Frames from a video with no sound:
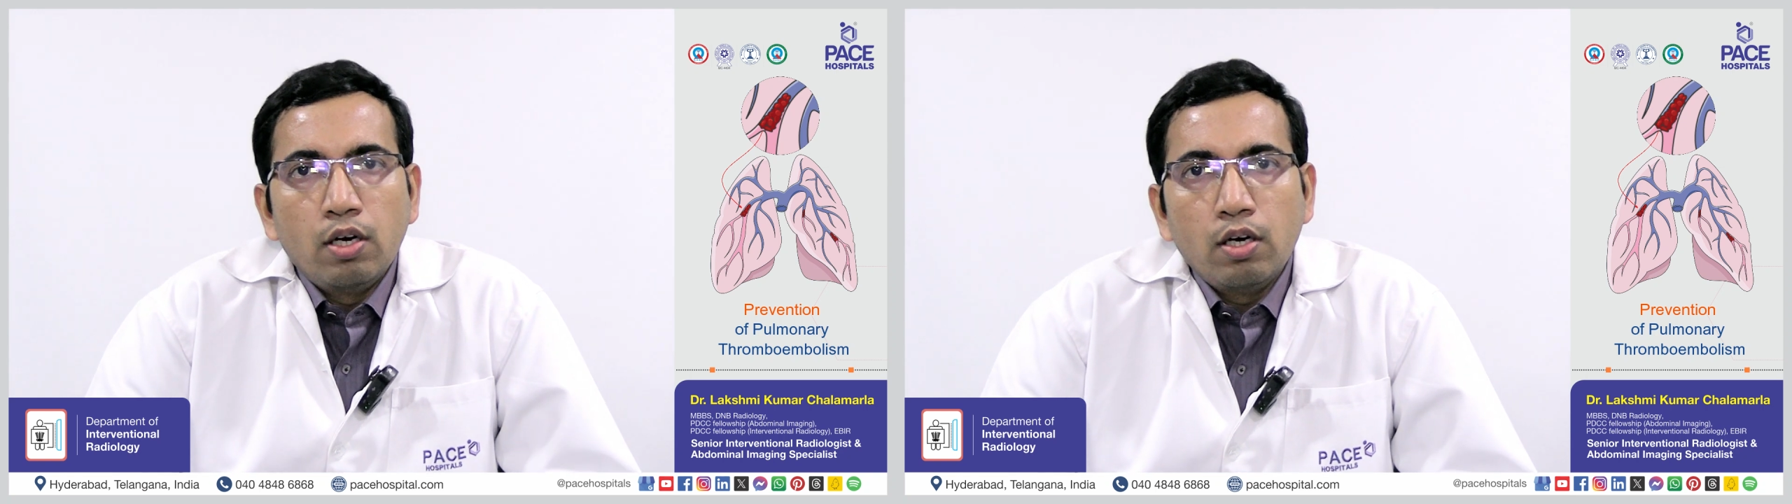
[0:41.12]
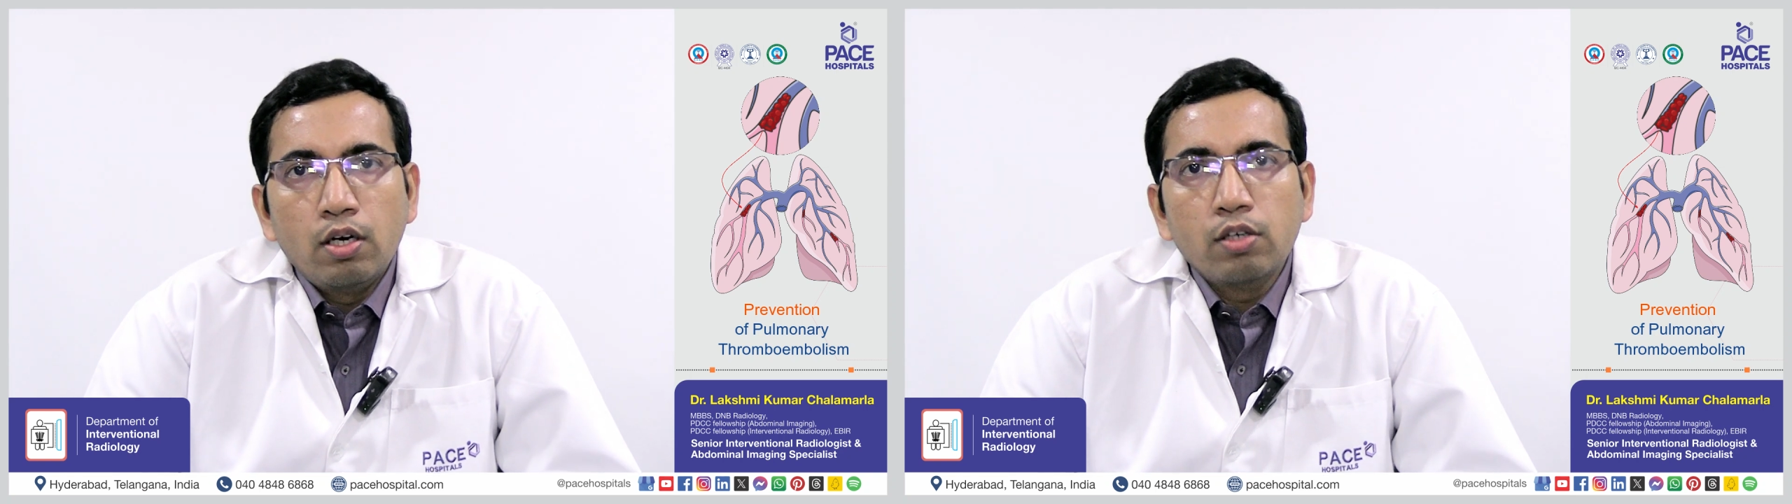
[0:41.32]

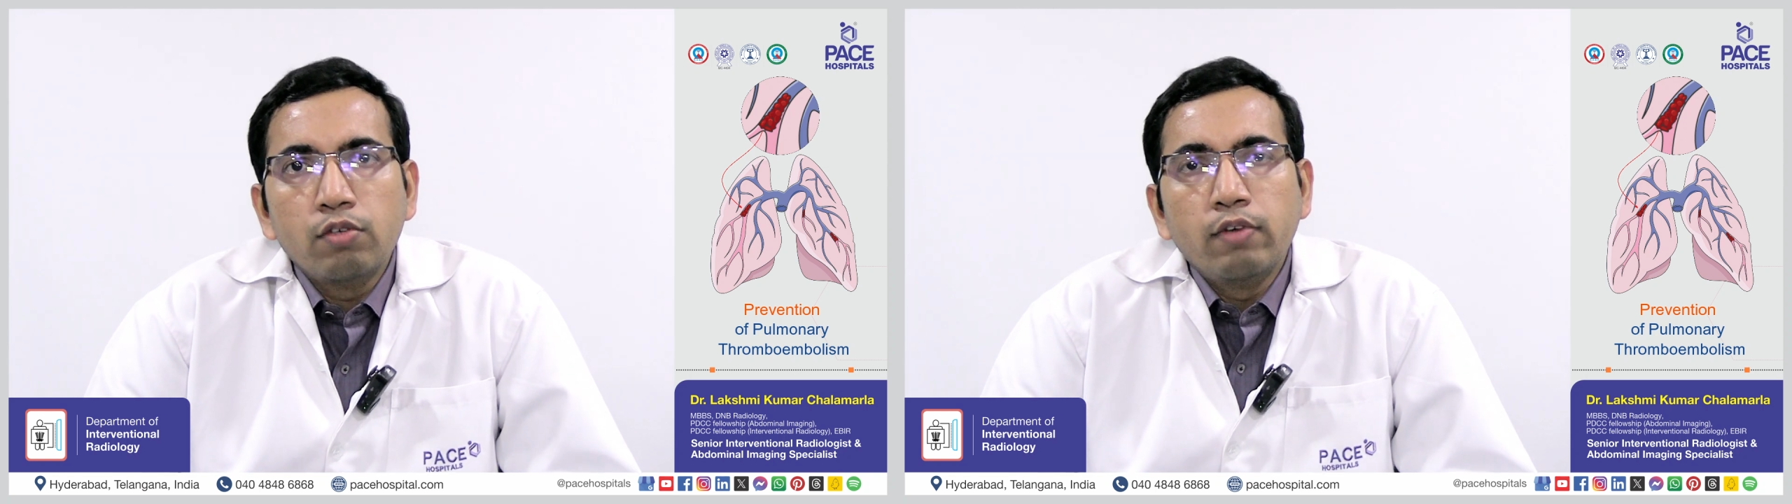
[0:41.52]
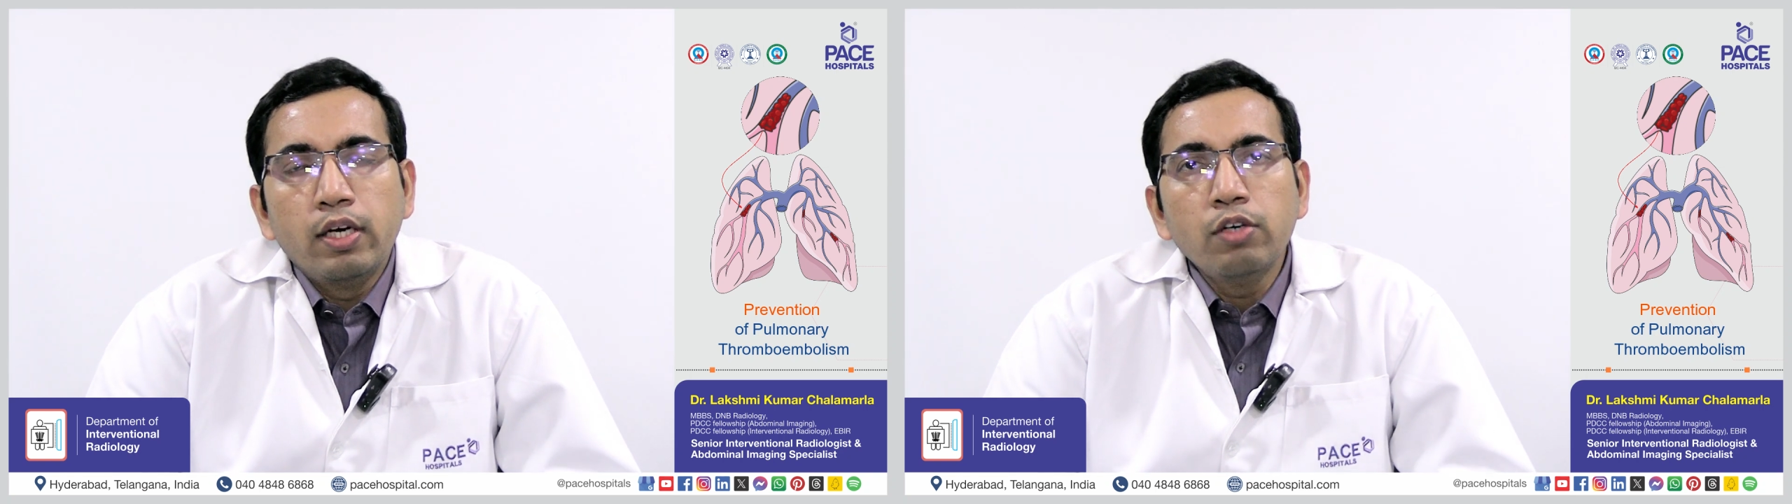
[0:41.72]

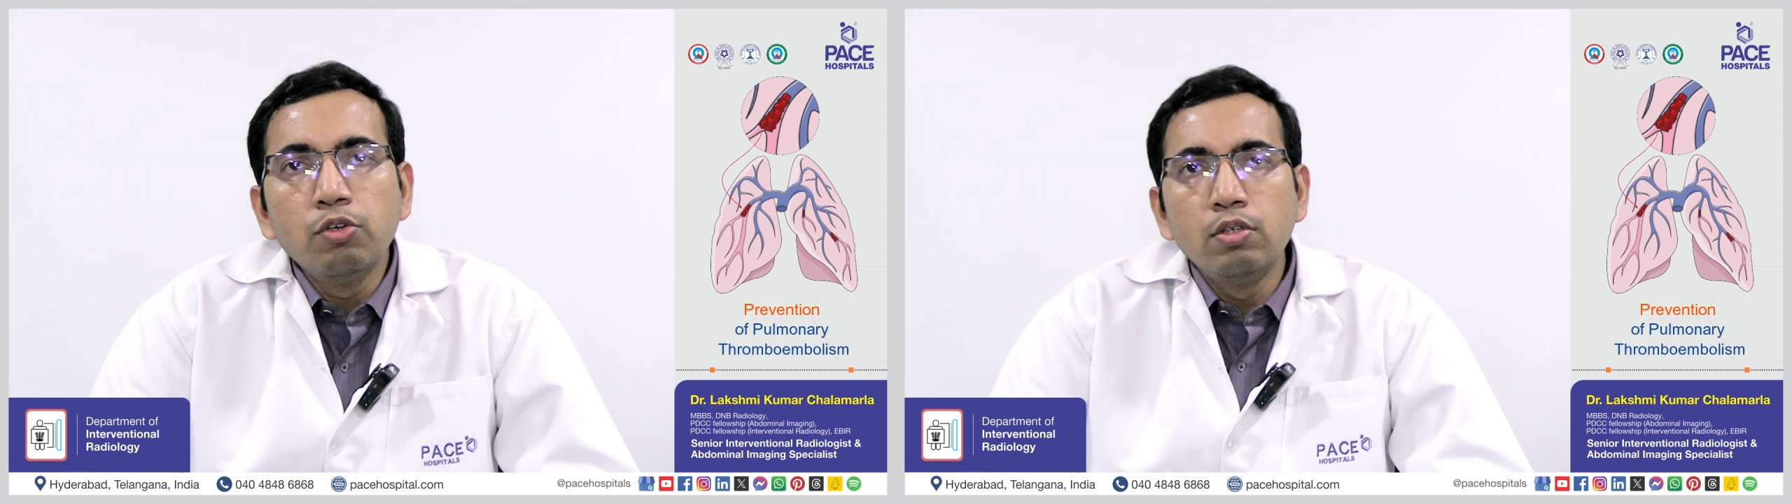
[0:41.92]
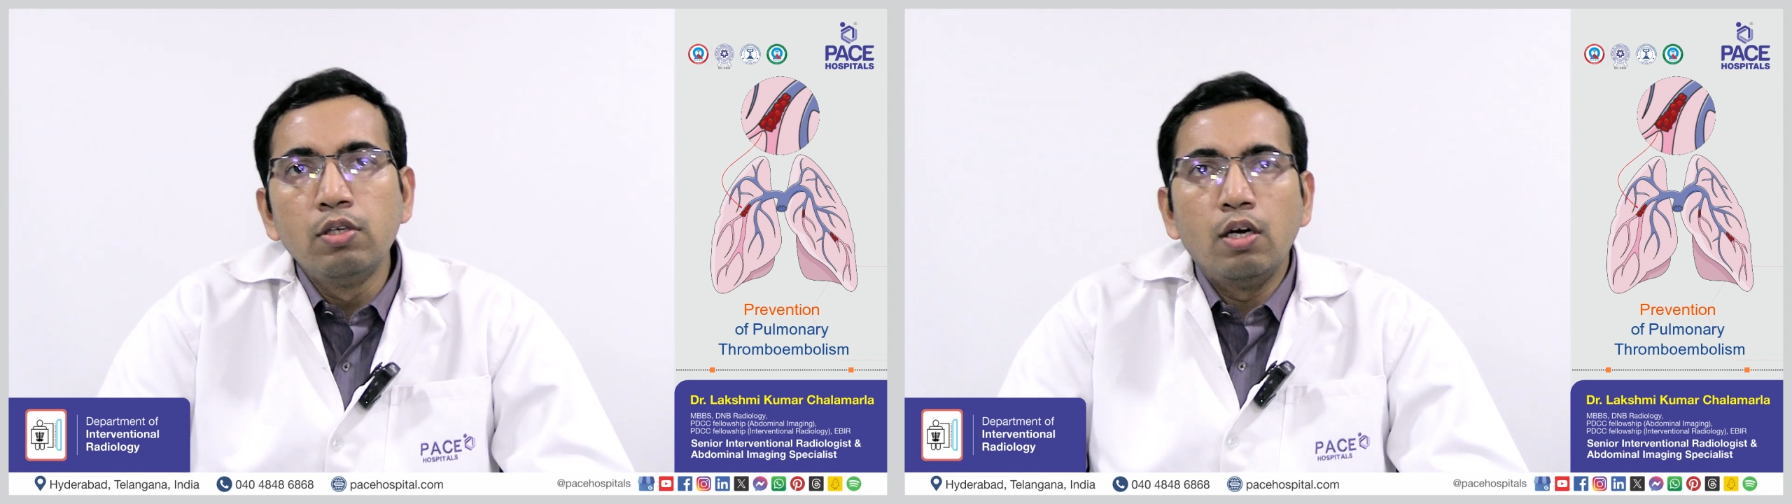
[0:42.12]
a very
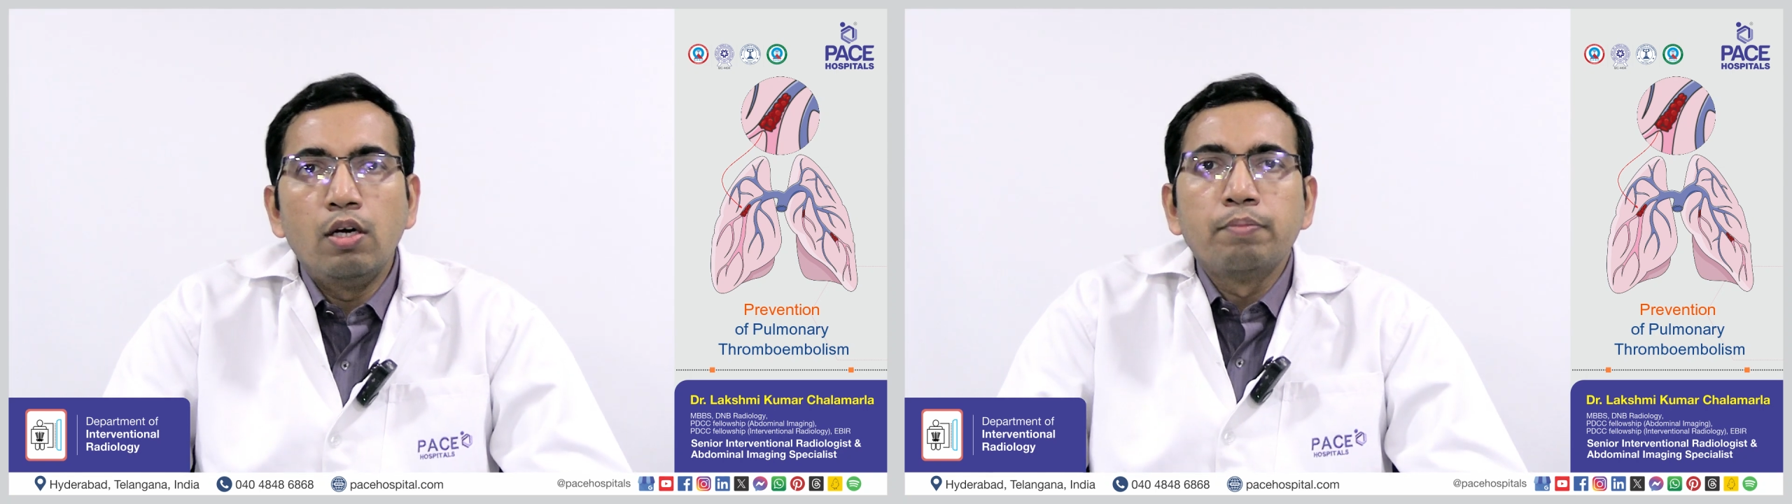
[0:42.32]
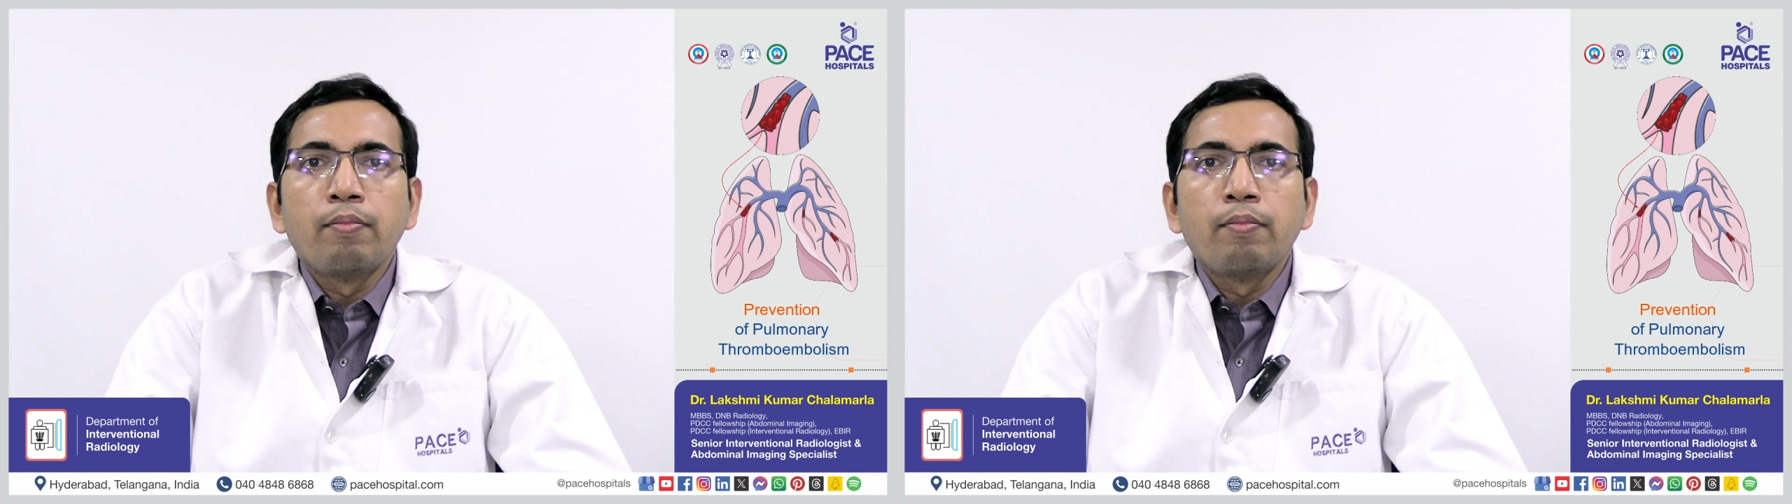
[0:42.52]
good